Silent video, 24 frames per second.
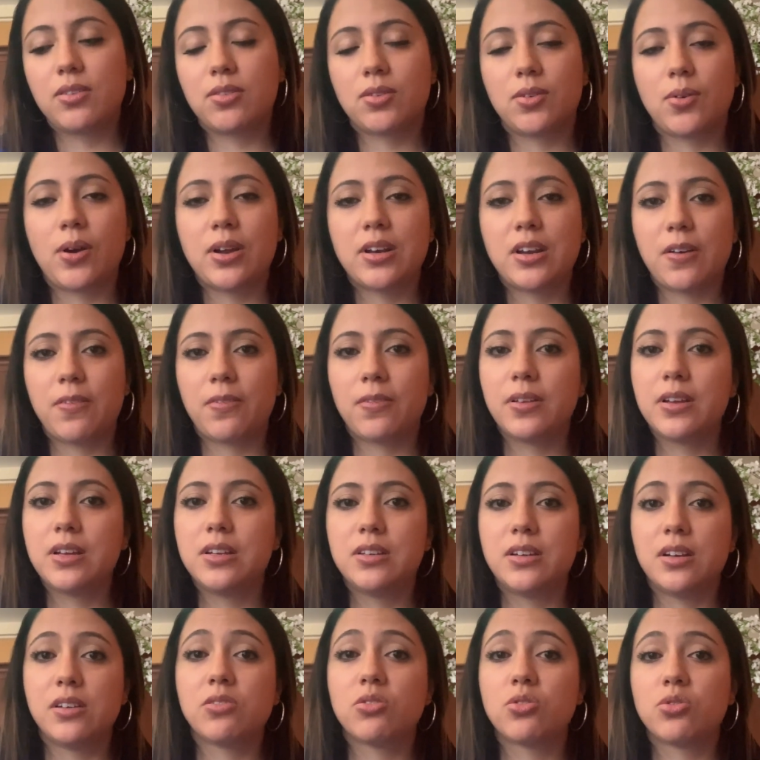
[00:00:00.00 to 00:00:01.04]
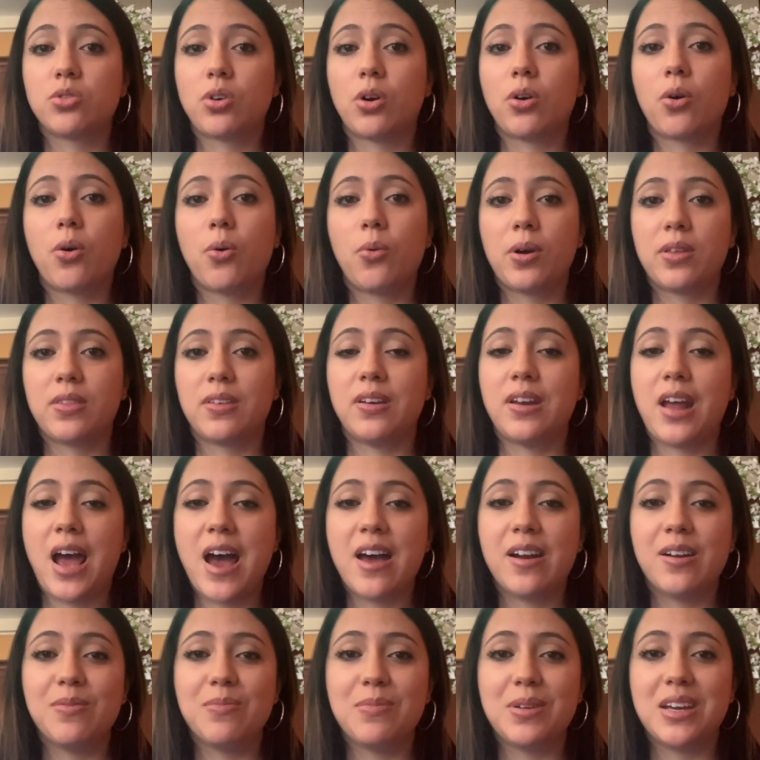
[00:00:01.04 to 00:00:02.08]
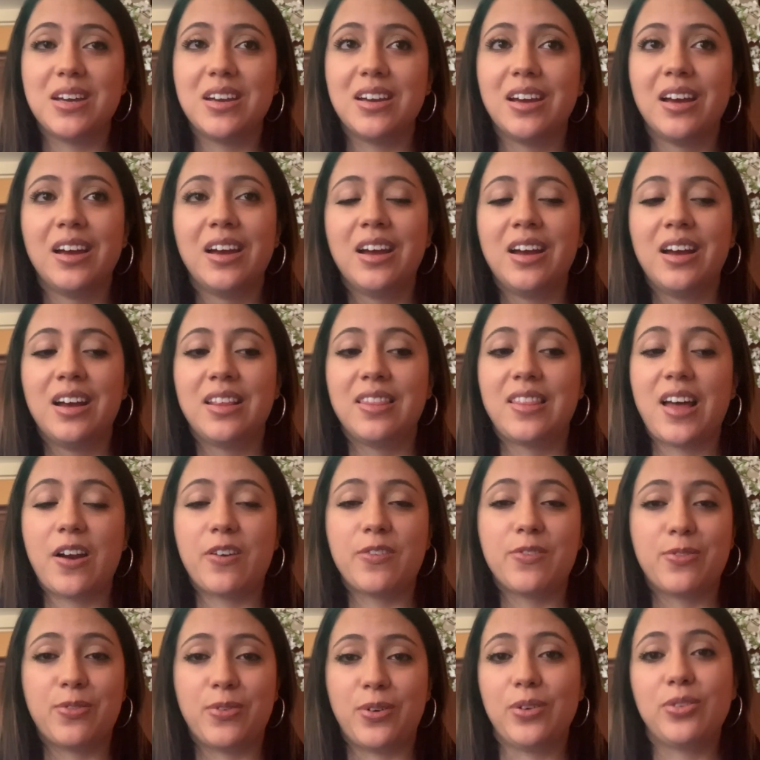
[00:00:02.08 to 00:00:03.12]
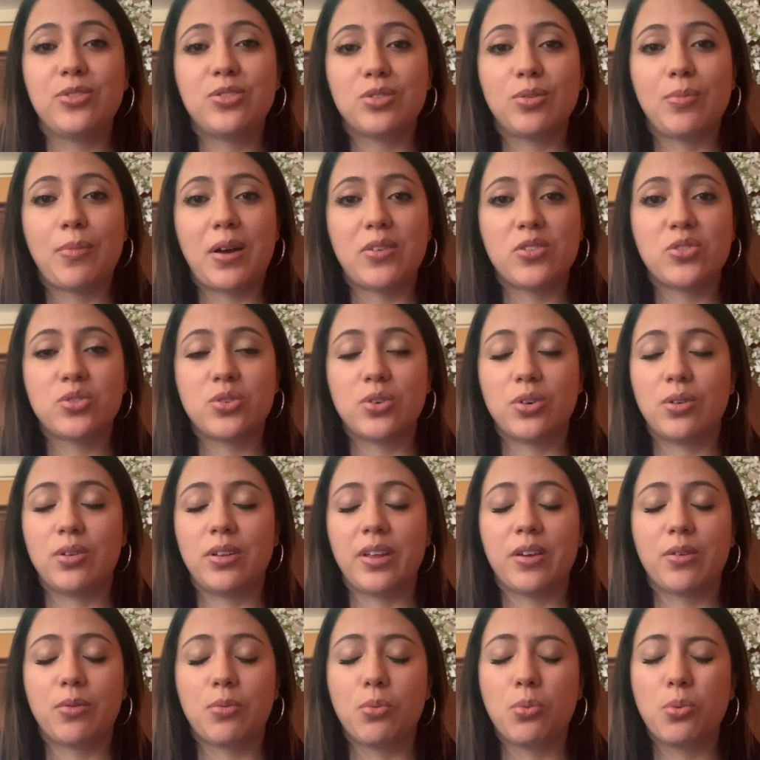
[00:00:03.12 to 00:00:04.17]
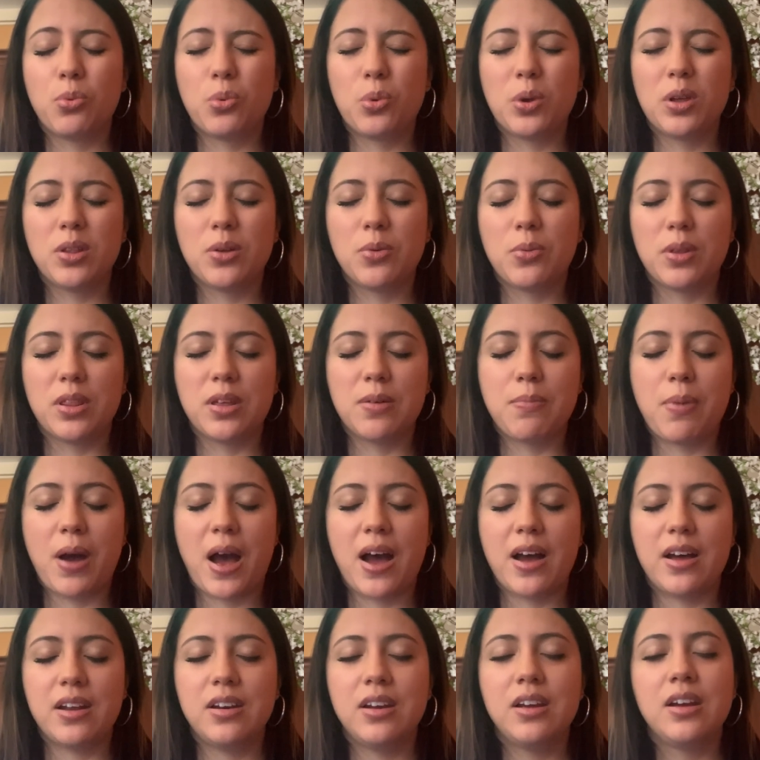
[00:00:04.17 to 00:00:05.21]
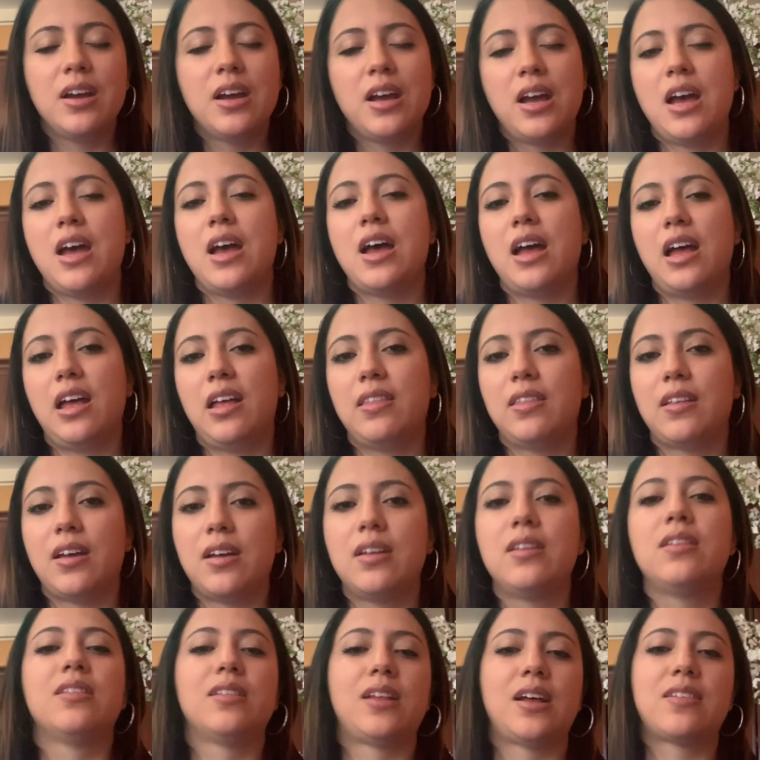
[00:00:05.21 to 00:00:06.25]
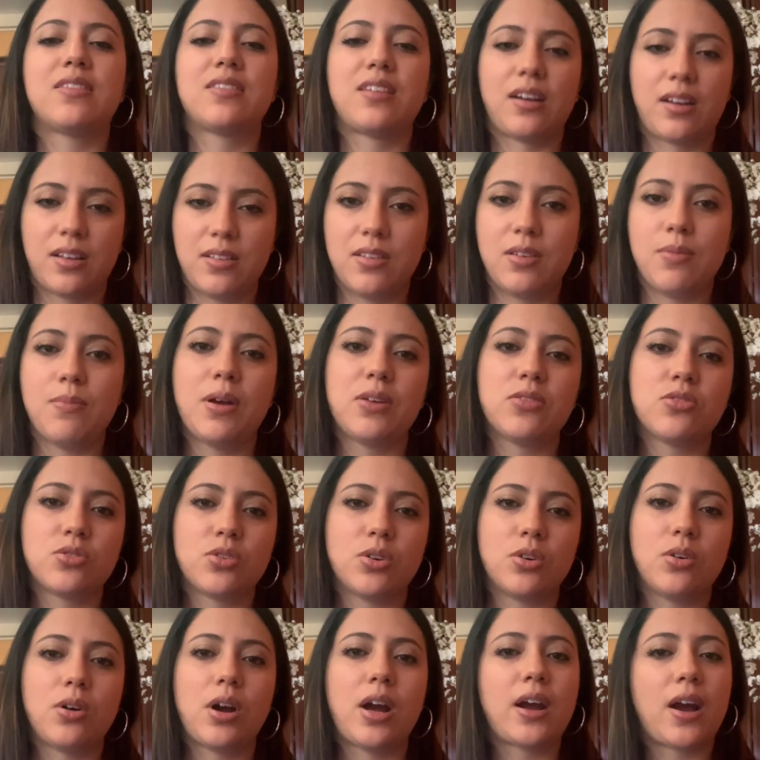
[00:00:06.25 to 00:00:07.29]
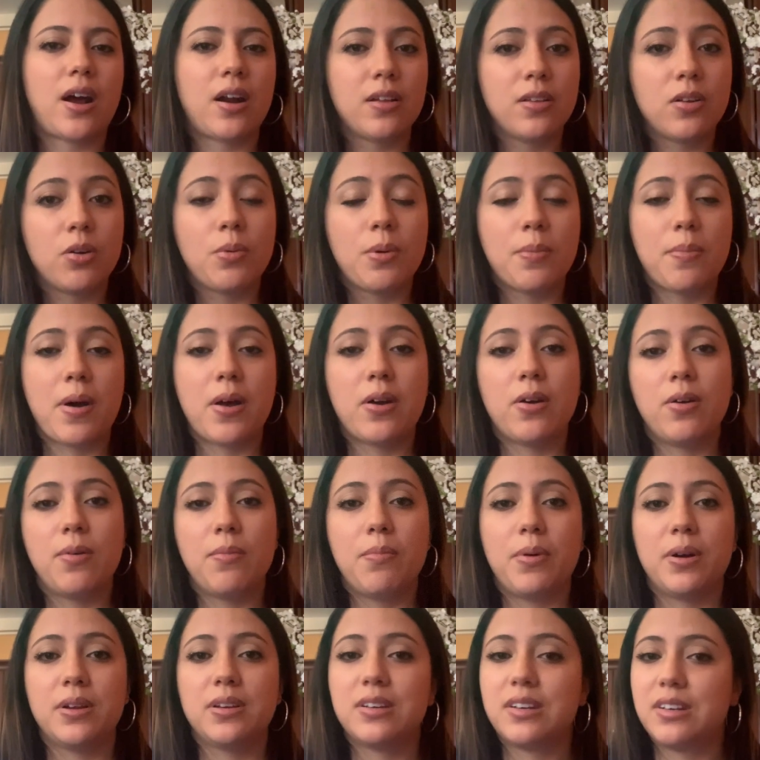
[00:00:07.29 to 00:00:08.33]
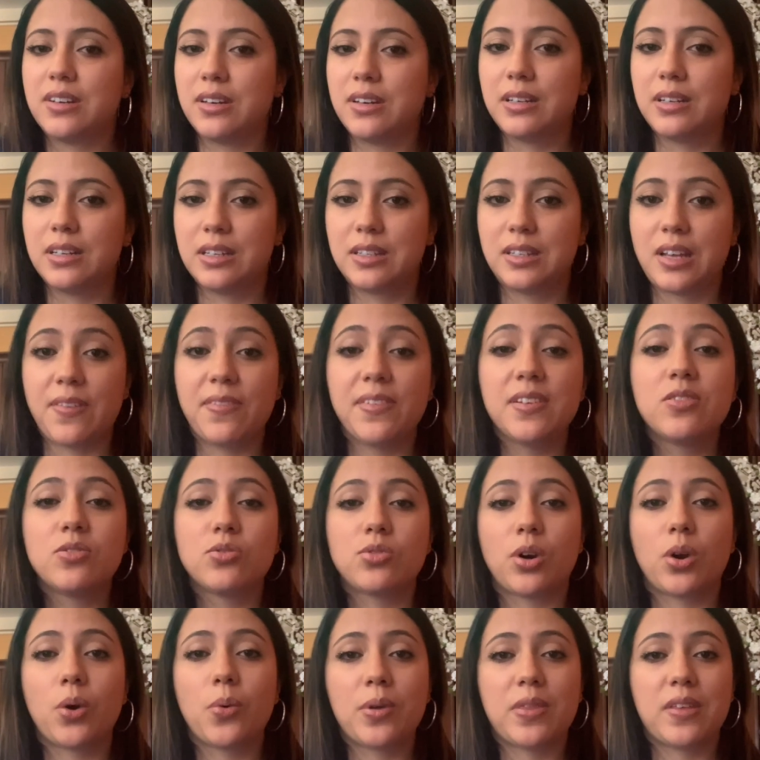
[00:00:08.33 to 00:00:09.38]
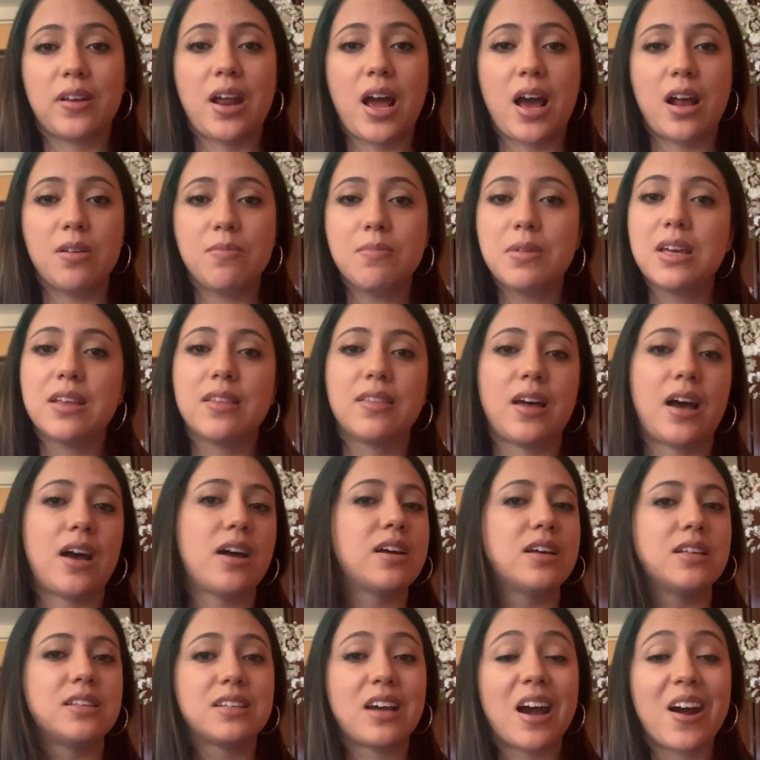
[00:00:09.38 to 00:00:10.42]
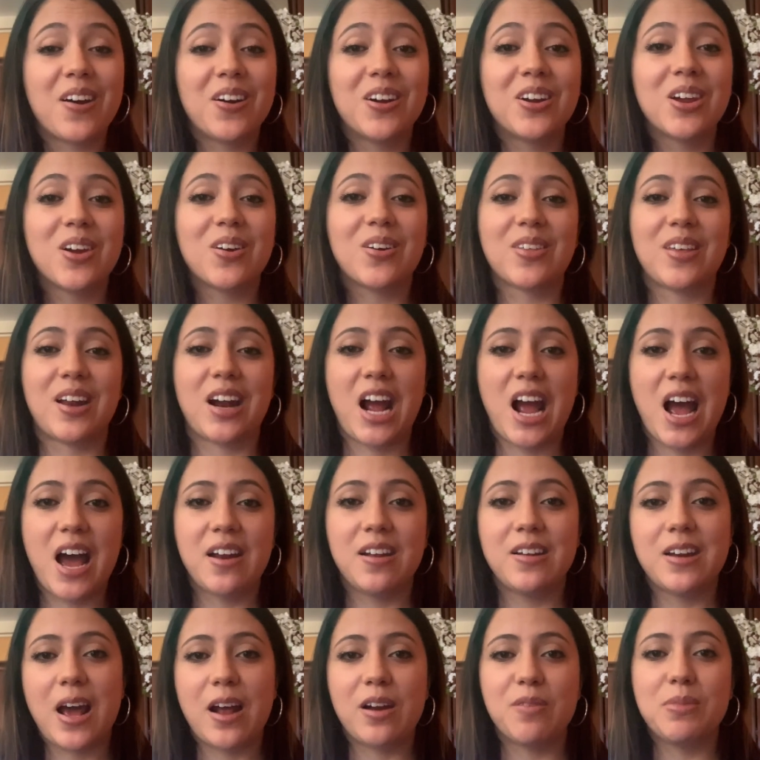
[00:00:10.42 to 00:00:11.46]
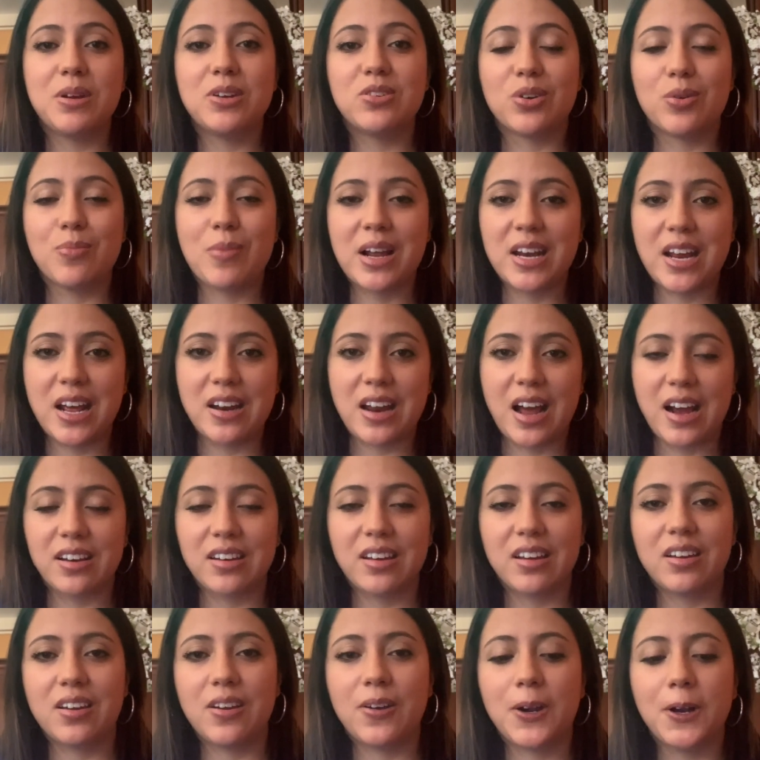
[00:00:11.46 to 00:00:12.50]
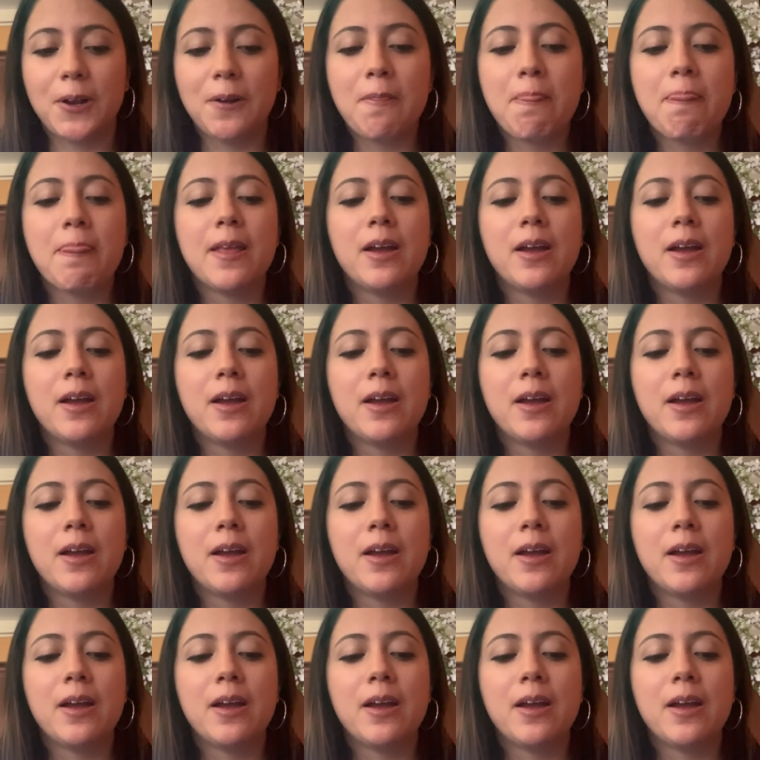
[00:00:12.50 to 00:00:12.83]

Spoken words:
So I definitely did struggle with anatomy that first semester, like really, really bad. And then that second semester, I got a little bit better, but definitely struggled with anatomy that entire year that I had anatomy during my didactic year.